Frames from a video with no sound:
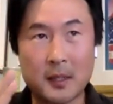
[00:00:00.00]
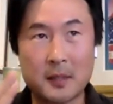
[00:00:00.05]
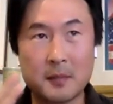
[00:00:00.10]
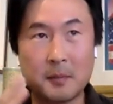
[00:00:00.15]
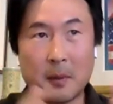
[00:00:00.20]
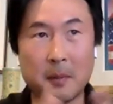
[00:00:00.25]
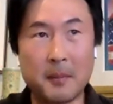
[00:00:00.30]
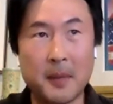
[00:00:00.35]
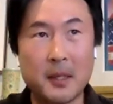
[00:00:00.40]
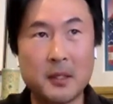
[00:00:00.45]

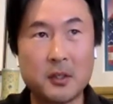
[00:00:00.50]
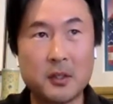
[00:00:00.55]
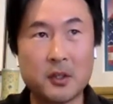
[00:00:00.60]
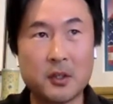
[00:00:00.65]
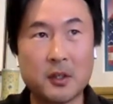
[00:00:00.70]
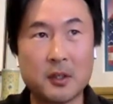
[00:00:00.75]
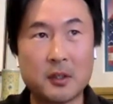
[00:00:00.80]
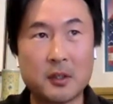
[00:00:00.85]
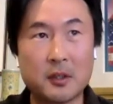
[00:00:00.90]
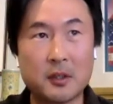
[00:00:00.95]
guess my
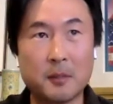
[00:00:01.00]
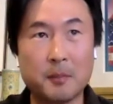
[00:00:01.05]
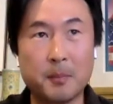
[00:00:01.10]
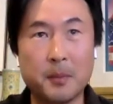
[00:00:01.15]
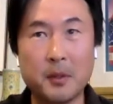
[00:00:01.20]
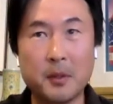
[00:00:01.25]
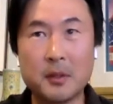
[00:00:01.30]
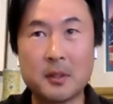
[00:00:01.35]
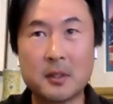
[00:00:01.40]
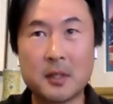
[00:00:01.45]
message is to
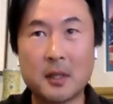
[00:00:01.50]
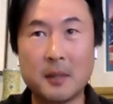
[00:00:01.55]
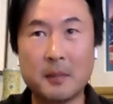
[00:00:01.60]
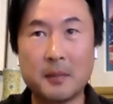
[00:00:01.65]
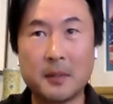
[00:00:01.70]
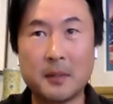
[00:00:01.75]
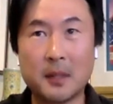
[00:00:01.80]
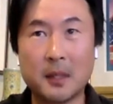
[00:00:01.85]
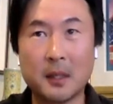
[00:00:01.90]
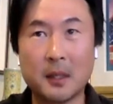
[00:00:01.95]
build
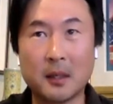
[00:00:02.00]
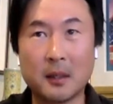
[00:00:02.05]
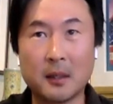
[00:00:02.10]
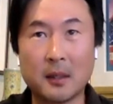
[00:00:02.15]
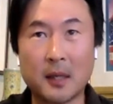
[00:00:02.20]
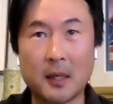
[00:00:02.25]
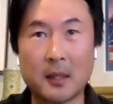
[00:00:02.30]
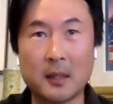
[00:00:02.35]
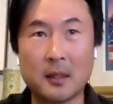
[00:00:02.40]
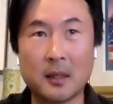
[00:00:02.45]
something
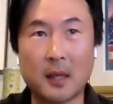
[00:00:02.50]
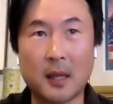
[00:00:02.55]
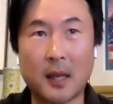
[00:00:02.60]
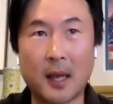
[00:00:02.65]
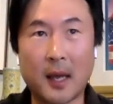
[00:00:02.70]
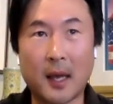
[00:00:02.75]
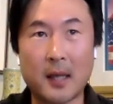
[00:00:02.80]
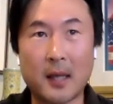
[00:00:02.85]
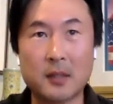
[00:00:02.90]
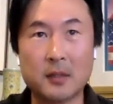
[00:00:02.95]
that
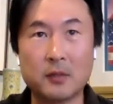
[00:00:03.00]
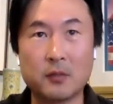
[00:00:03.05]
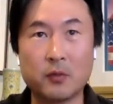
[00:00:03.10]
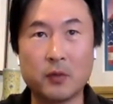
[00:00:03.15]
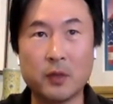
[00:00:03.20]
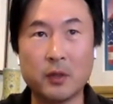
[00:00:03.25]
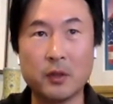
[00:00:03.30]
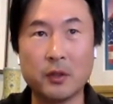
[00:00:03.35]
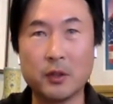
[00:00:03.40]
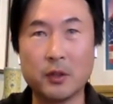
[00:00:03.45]
has
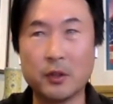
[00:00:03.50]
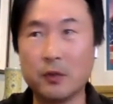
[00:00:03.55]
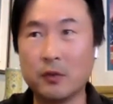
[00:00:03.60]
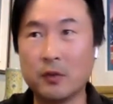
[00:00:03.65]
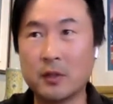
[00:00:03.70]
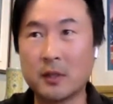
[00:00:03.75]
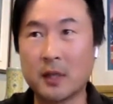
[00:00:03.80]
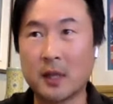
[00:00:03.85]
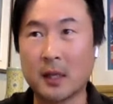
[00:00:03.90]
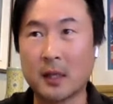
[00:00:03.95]
real
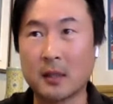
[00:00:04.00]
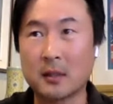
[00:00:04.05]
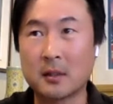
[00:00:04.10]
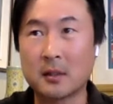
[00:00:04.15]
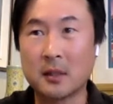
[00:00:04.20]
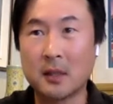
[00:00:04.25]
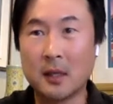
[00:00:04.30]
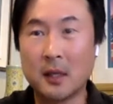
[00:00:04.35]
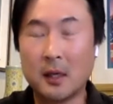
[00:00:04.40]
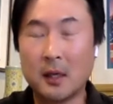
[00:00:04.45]
use case
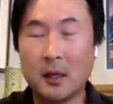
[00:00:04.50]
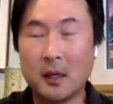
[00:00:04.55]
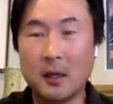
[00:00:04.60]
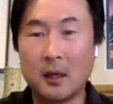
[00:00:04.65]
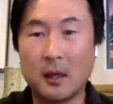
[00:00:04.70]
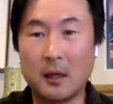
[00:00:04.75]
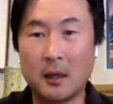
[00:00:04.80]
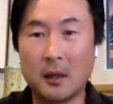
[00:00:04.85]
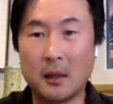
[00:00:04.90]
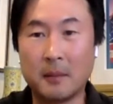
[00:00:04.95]

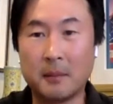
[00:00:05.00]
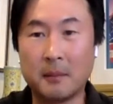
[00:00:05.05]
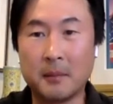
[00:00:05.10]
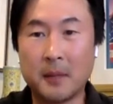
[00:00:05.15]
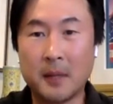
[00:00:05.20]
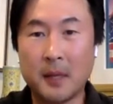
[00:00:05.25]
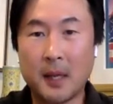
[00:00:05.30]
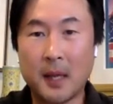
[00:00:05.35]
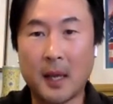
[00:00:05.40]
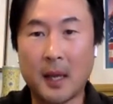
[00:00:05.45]

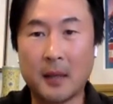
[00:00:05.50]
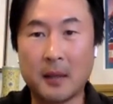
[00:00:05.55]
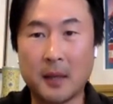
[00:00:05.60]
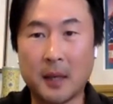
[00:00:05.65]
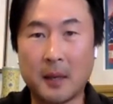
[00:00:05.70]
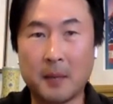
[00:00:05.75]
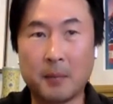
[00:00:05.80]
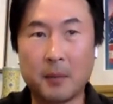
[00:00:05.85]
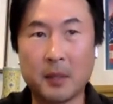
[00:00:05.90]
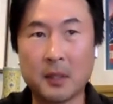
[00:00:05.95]

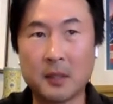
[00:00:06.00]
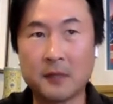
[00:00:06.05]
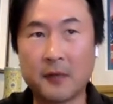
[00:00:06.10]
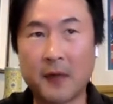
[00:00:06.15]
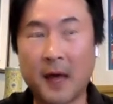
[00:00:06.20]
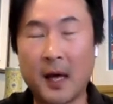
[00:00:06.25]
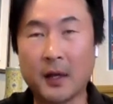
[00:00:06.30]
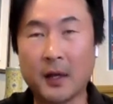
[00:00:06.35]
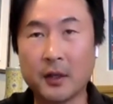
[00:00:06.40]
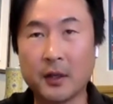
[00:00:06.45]
and brings
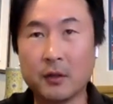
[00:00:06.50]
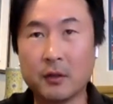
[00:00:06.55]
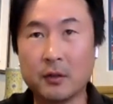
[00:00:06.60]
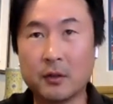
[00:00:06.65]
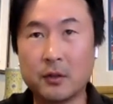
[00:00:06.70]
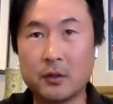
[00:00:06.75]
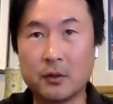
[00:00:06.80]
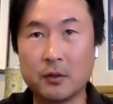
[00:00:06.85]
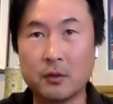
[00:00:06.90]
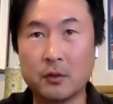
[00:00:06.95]
value
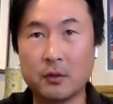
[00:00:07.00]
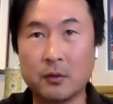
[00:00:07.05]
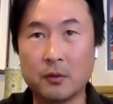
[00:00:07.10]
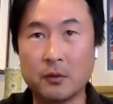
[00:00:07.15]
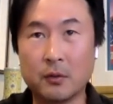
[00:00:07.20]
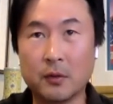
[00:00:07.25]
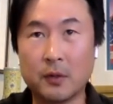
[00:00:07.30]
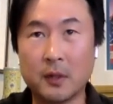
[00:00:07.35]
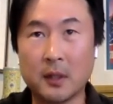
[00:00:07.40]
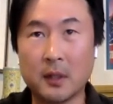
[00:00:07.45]

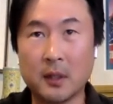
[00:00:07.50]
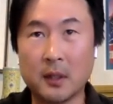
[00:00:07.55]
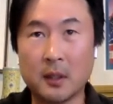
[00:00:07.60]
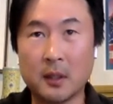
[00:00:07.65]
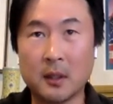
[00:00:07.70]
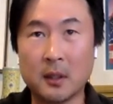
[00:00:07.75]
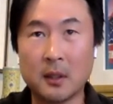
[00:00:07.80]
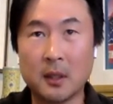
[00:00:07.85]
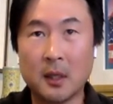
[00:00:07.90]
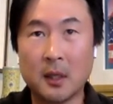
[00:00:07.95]
to
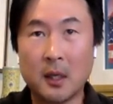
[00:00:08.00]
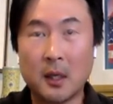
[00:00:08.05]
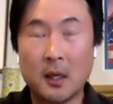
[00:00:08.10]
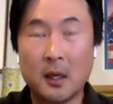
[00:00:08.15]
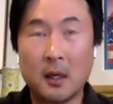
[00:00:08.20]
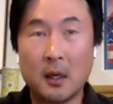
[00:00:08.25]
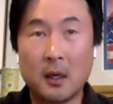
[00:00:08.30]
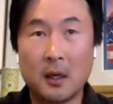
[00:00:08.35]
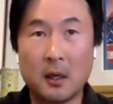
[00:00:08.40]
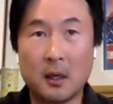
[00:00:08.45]
the
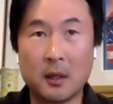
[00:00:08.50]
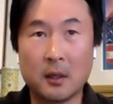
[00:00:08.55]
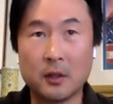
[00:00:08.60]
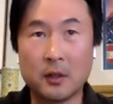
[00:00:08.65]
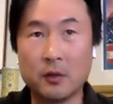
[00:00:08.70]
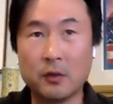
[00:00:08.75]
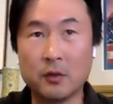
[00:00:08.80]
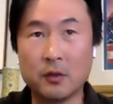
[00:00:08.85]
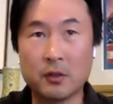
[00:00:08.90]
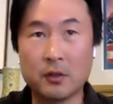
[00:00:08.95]

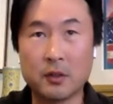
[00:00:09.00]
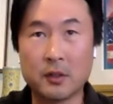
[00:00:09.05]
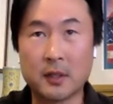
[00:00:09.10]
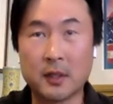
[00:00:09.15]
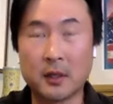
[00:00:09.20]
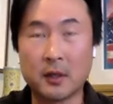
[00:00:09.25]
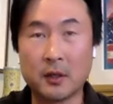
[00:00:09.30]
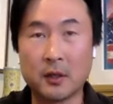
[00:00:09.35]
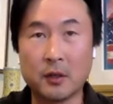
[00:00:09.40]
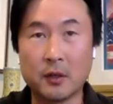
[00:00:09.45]
users
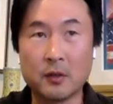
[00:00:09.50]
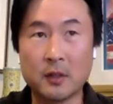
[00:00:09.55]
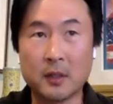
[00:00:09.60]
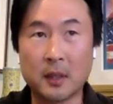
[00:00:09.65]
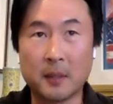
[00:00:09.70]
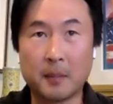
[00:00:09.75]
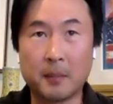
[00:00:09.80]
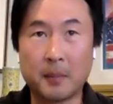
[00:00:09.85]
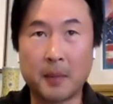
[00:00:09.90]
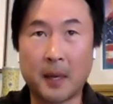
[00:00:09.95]
that are
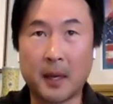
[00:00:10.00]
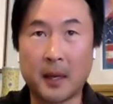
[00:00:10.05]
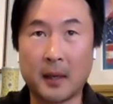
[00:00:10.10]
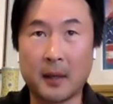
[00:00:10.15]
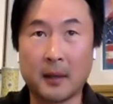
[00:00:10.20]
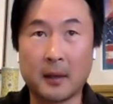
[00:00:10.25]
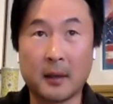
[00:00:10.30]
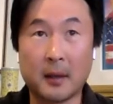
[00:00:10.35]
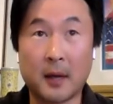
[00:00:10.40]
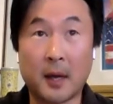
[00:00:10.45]
using it
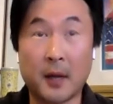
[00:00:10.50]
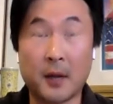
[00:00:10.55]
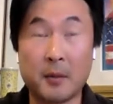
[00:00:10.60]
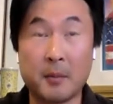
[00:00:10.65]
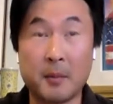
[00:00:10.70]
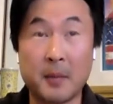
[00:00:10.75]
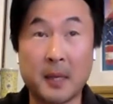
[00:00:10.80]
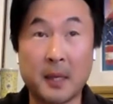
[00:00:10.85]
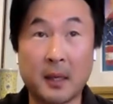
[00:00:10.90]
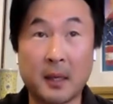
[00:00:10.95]
by
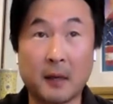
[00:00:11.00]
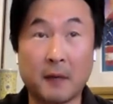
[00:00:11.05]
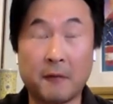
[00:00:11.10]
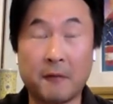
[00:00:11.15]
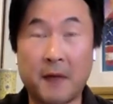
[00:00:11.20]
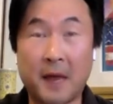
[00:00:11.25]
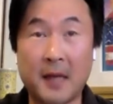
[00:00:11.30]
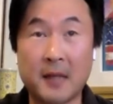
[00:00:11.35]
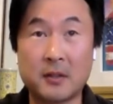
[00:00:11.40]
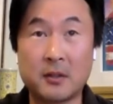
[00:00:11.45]
either making it
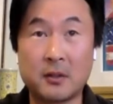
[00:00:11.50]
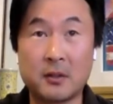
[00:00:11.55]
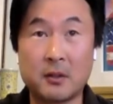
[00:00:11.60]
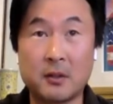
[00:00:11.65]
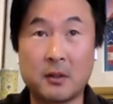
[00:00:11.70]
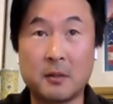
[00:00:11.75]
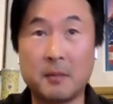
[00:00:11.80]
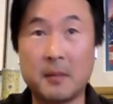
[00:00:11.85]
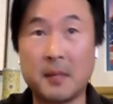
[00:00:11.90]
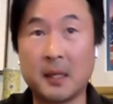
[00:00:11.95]

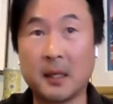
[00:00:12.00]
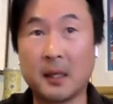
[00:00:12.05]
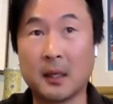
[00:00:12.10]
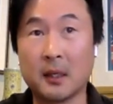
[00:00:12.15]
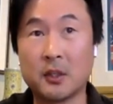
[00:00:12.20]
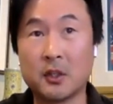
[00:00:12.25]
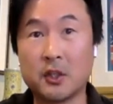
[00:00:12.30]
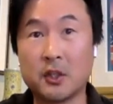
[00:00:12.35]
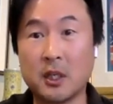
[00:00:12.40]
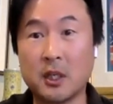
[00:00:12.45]
faster, making
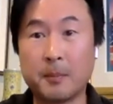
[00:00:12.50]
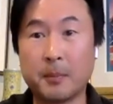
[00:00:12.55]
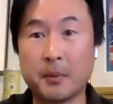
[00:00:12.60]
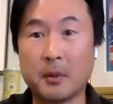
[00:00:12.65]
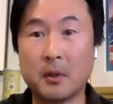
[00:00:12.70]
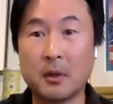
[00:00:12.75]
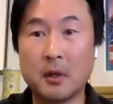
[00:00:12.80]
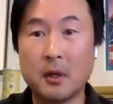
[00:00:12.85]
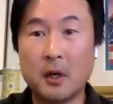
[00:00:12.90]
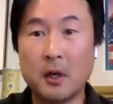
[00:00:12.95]
it
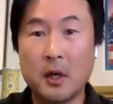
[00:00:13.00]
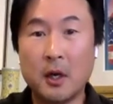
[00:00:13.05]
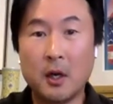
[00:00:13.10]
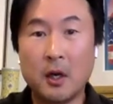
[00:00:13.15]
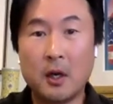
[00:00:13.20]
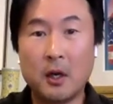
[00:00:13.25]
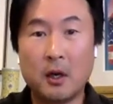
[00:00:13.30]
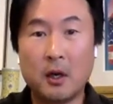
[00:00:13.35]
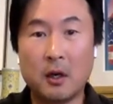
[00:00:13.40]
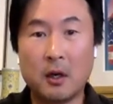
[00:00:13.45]
cheaper.
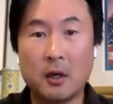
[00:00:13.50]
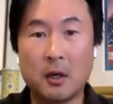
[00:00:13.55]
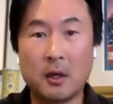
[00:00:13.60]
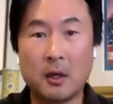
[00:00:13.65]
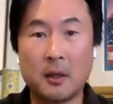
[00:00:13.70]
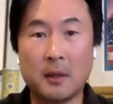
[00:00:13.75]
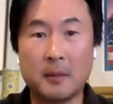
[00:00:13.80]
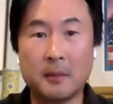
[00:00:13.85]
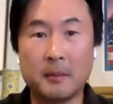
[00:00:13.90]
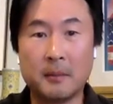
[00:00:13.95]

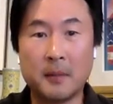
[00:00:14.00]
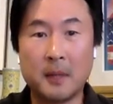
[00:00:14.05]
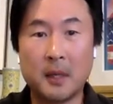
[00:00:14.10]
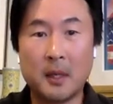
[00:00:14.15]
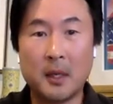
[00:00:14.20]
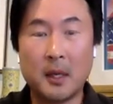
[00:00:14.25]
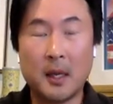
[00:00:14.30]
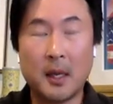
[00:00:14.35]
And